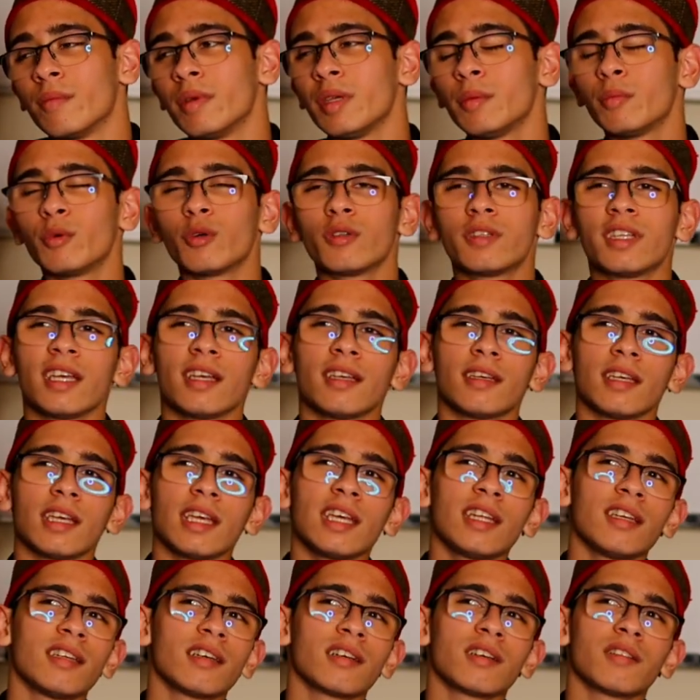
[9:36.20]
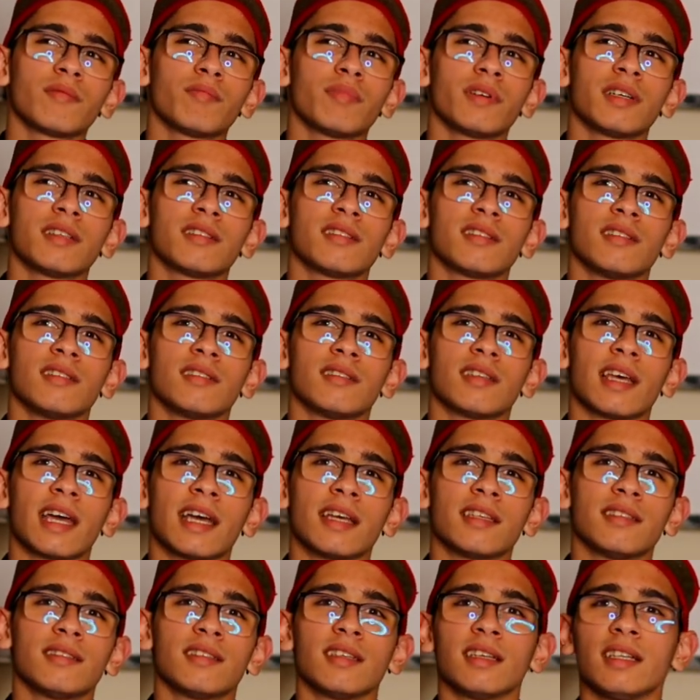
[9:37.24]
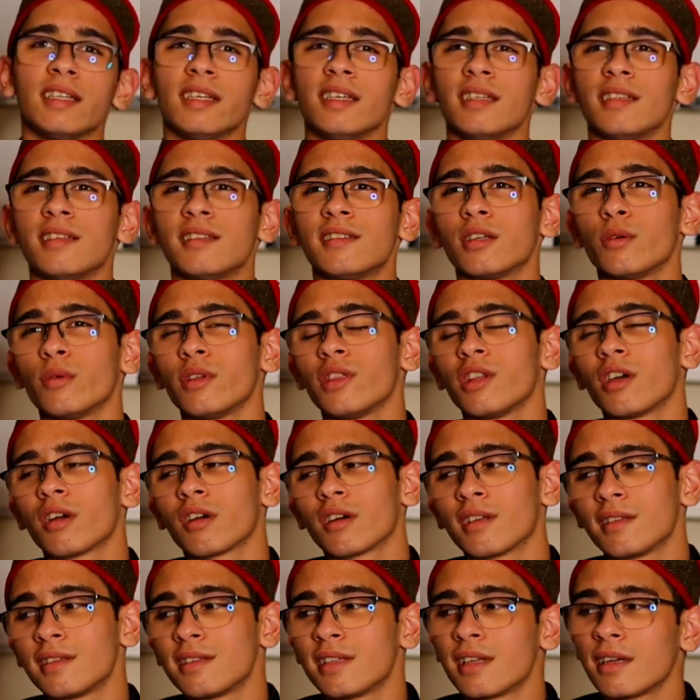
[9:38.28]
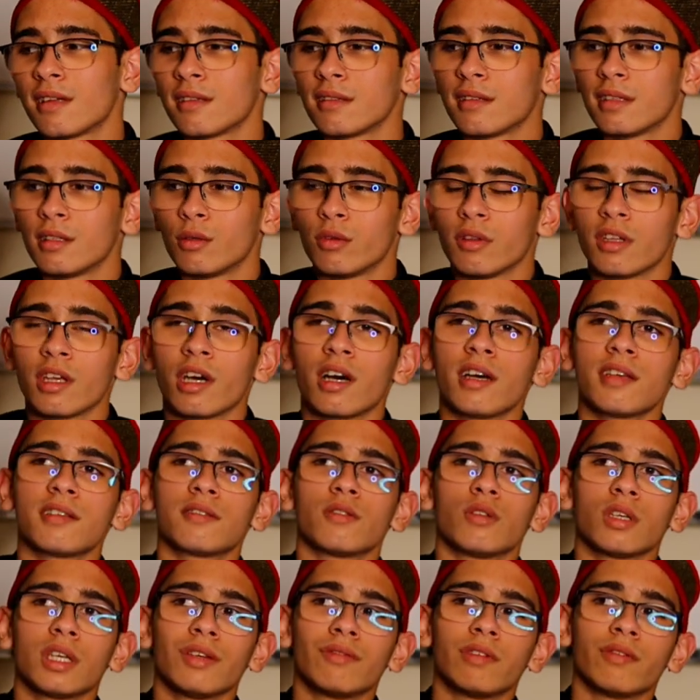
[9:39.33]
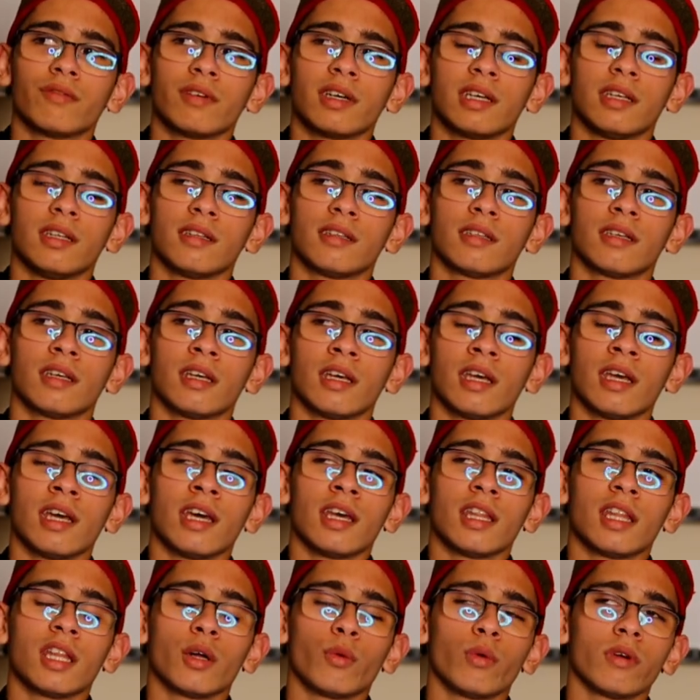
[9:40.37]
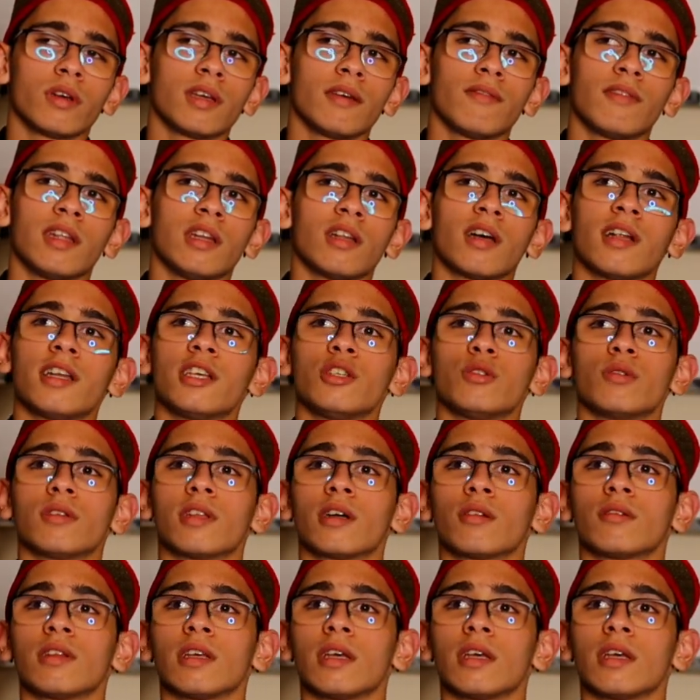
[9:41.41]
People take ignorant persons as their leaders, till when they're consulted, when they're asked to give a verdict, they will give the knowledge